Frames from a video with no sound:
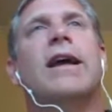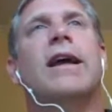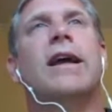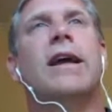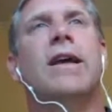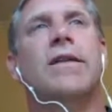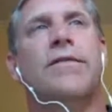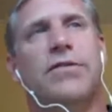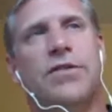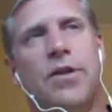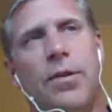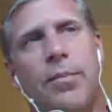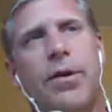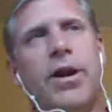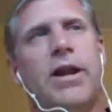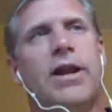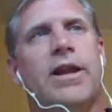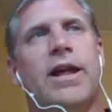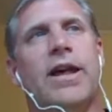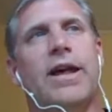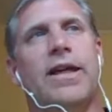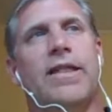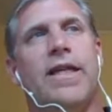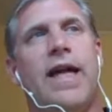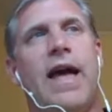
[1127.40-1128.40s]
If somebody
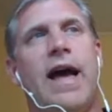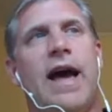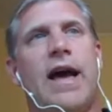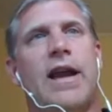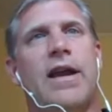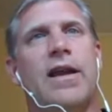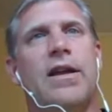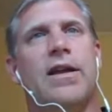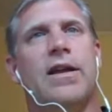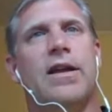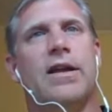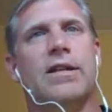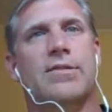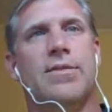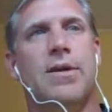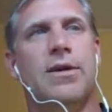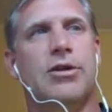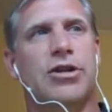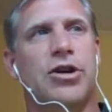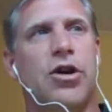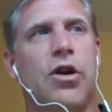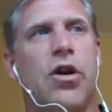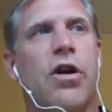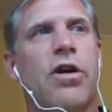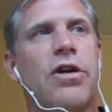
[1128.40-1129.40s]
like that,
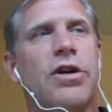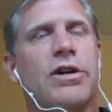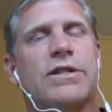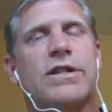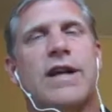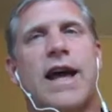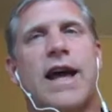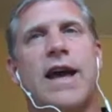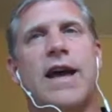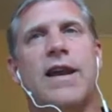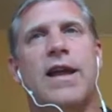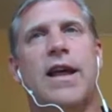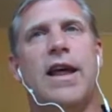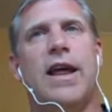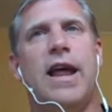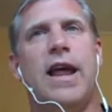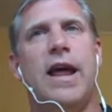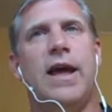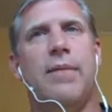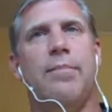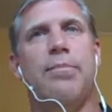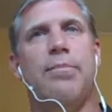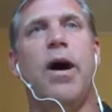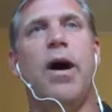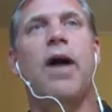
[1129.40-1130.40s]
especially artists, had
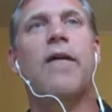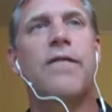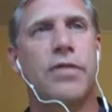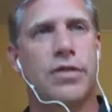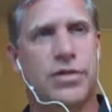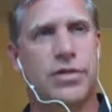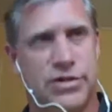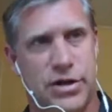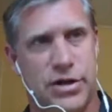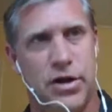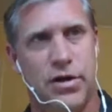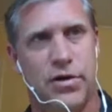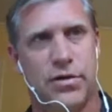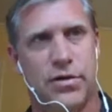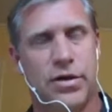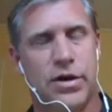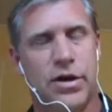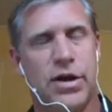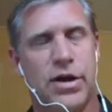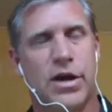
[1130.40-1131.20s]
a buffer zone